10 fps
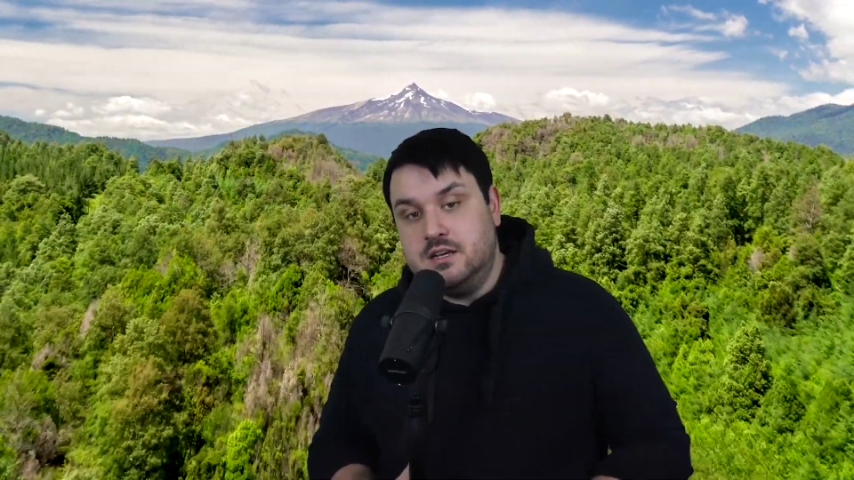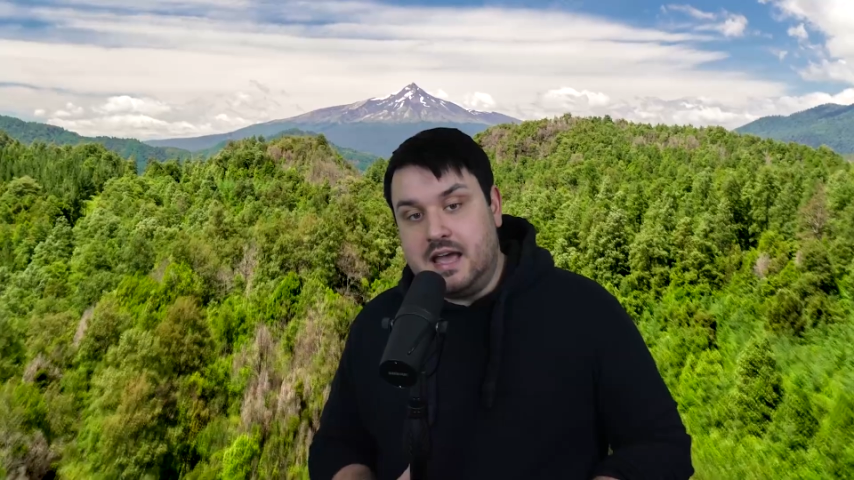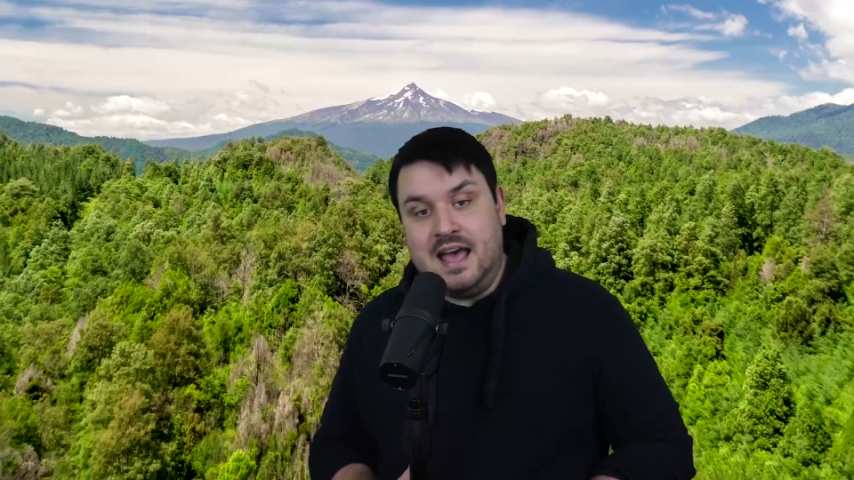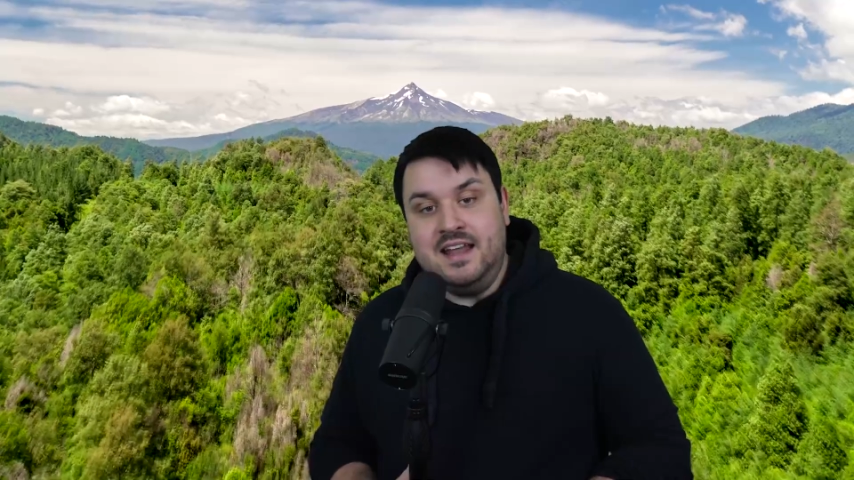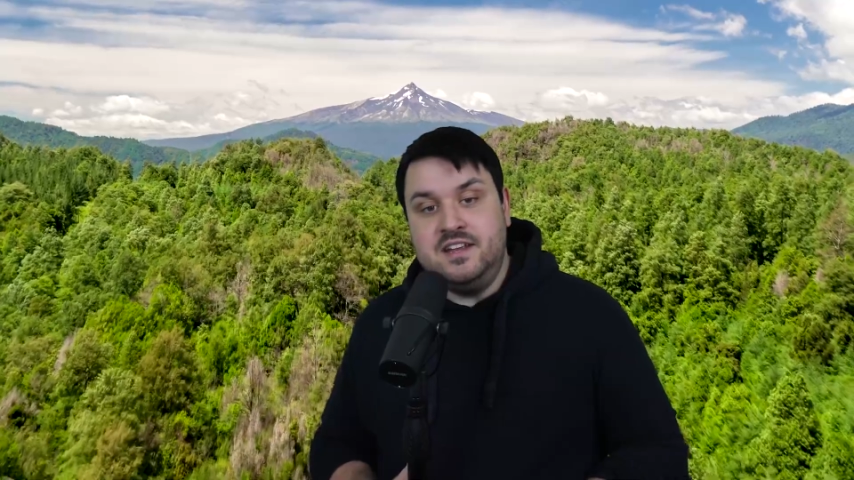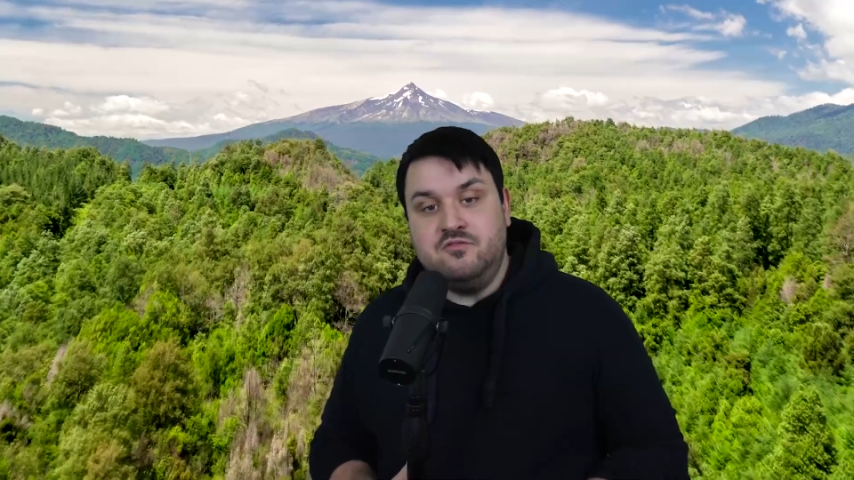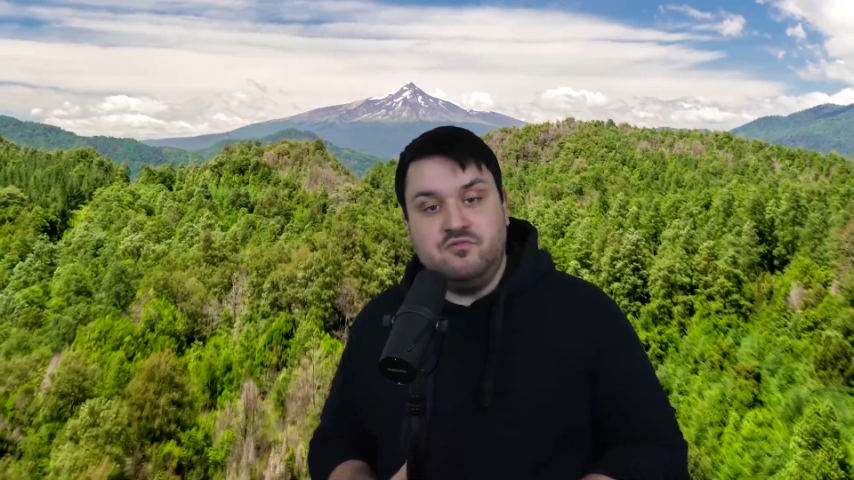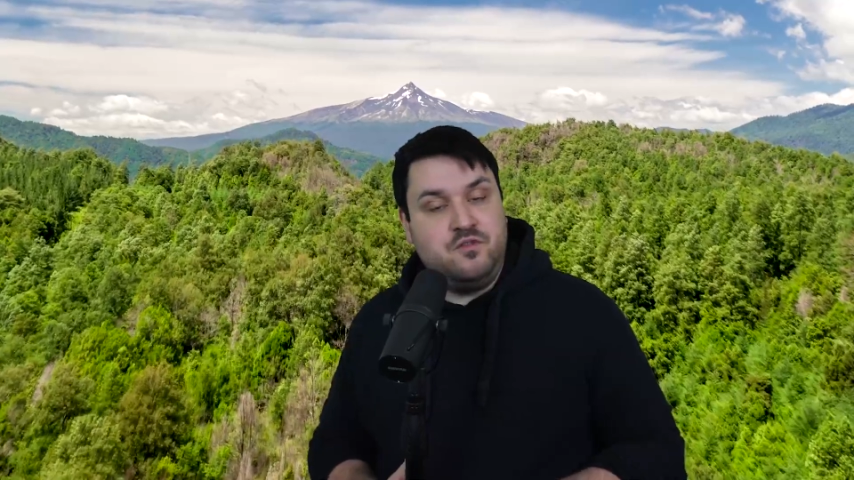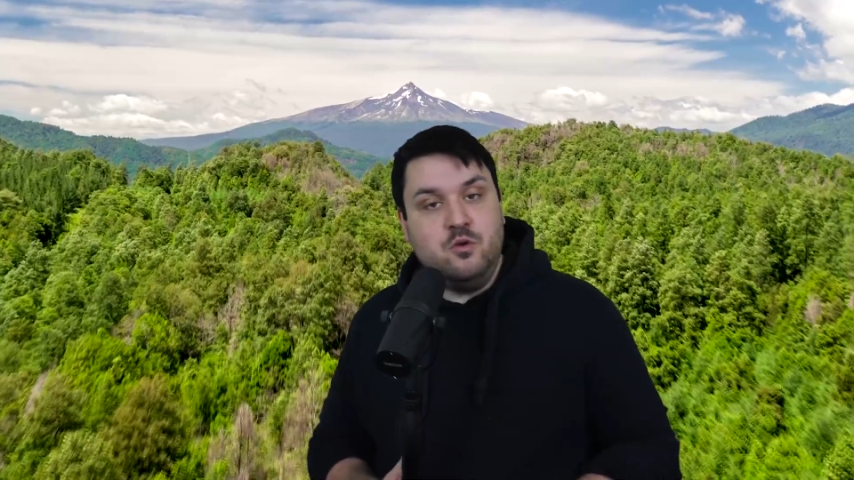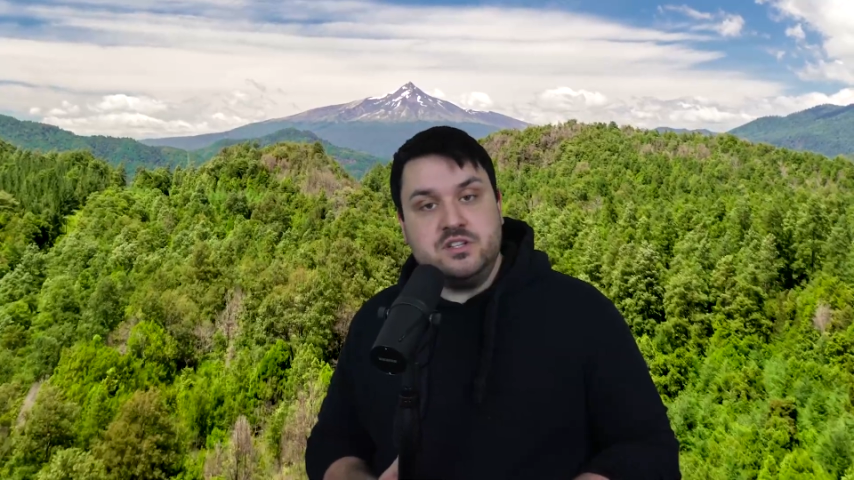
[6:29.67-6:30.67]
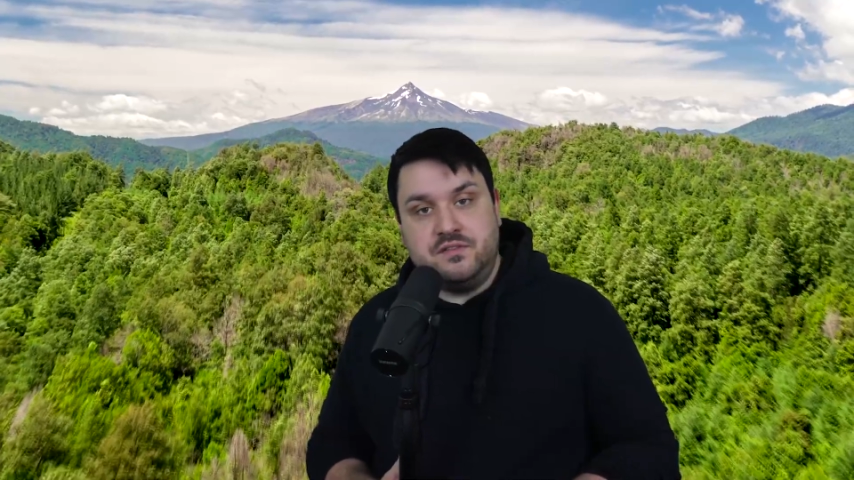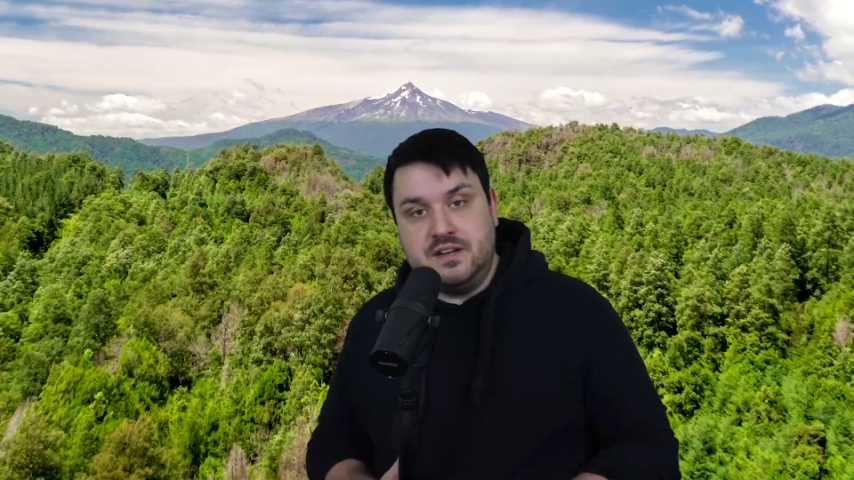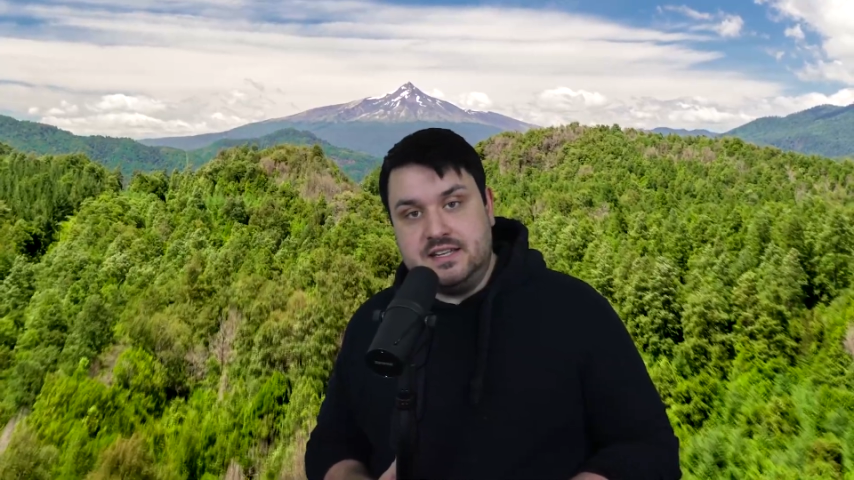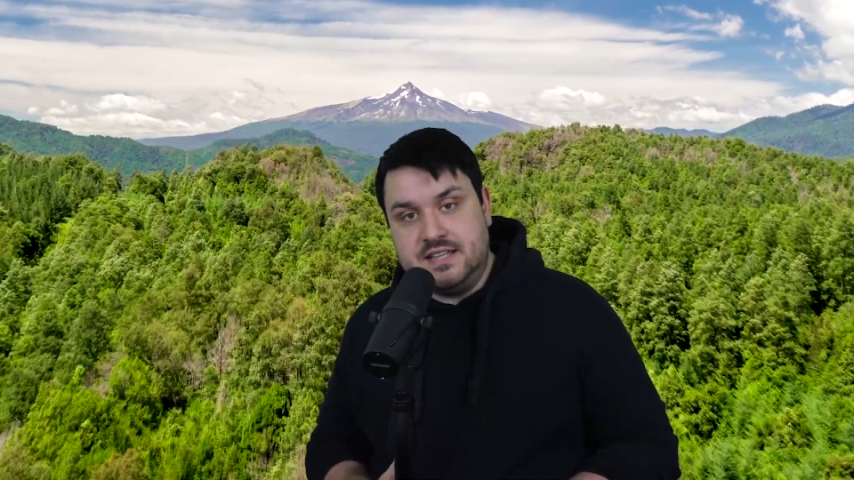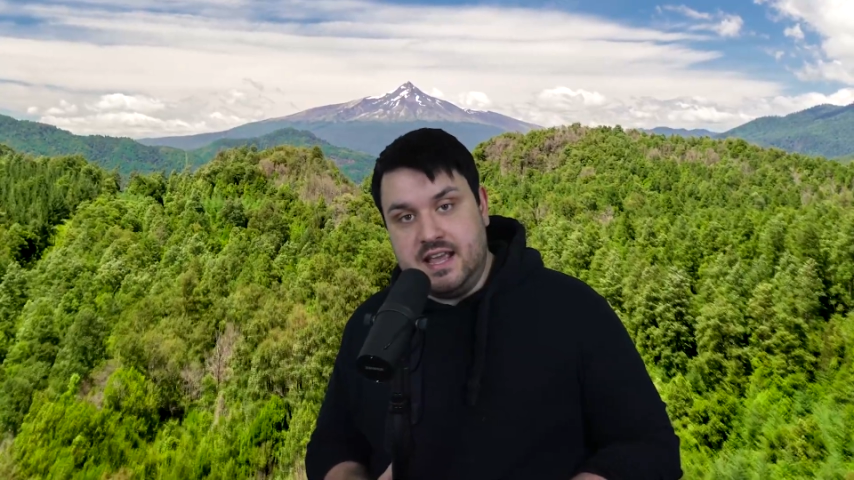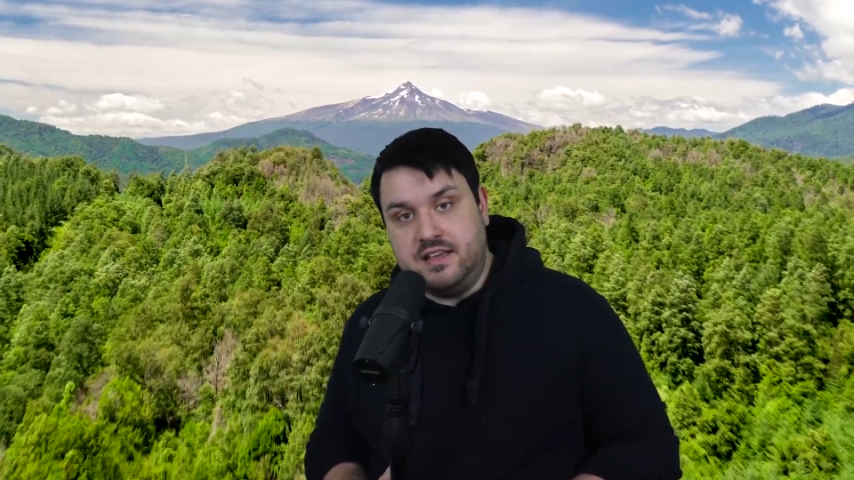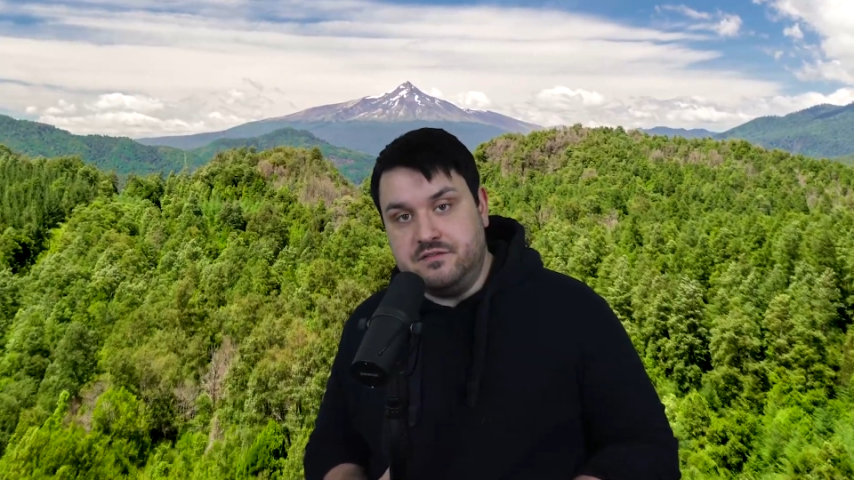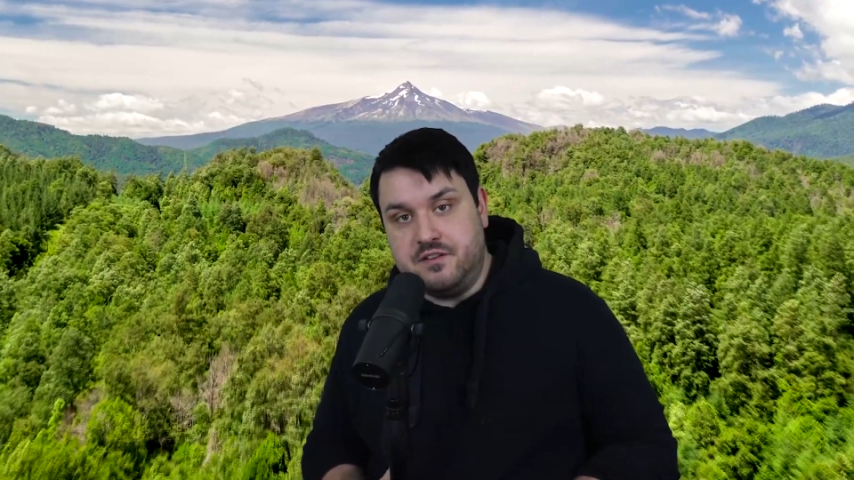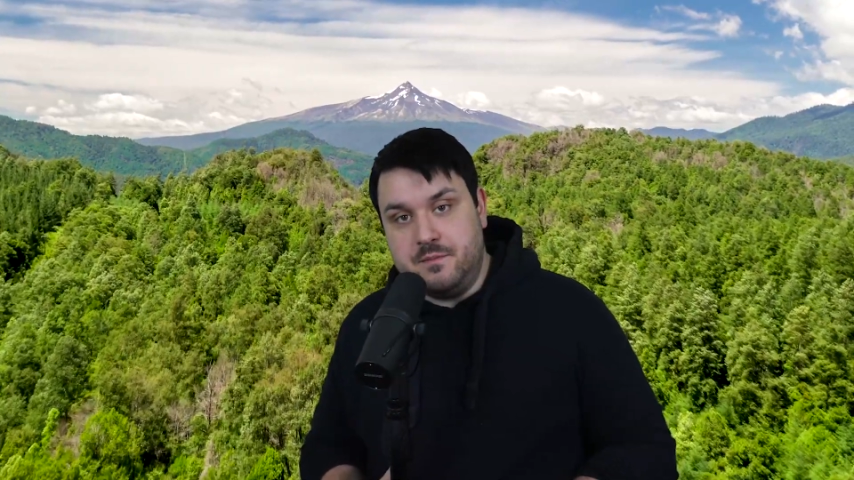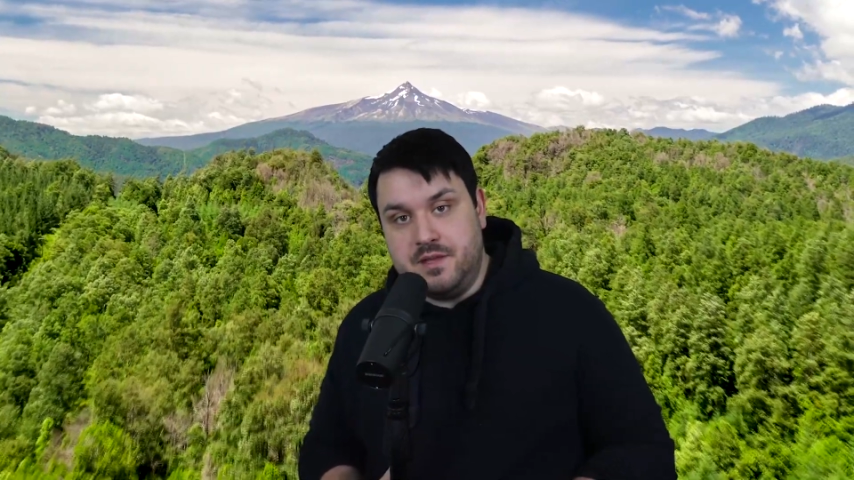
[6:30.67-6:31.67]
had it forcefully taken
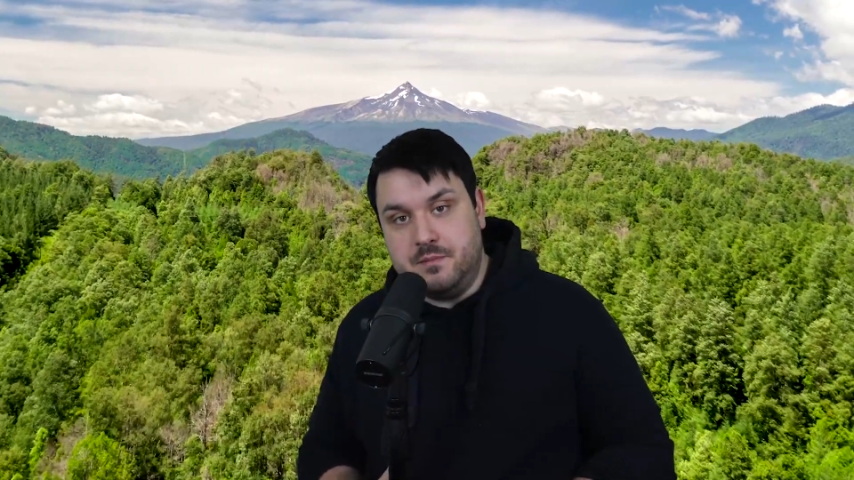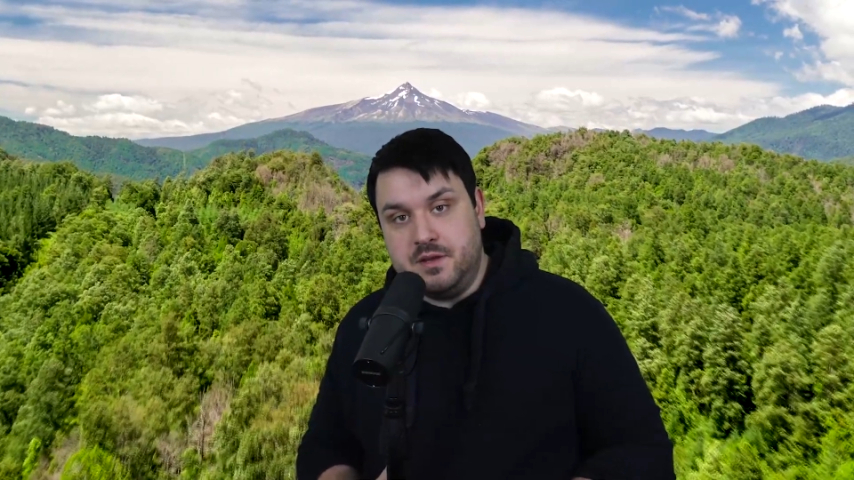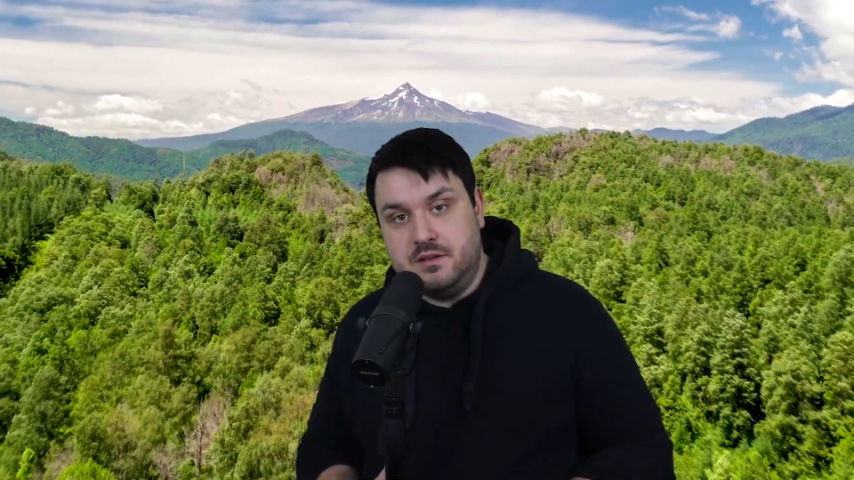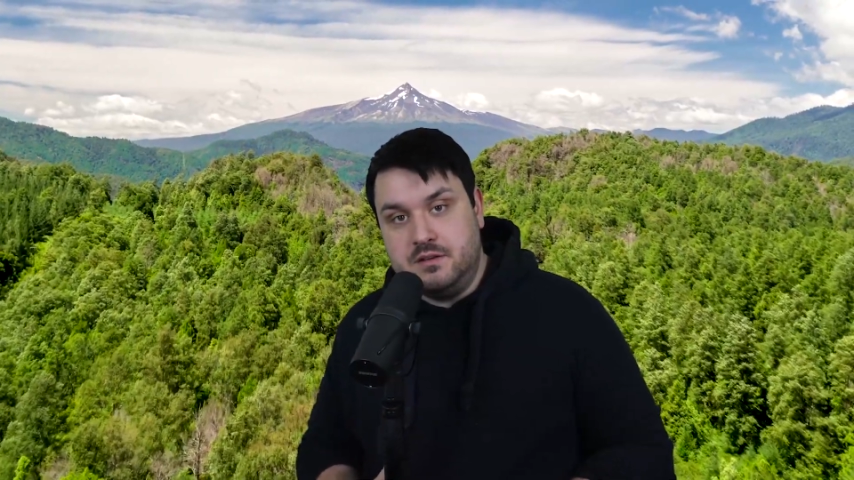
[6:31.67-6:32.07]
from them.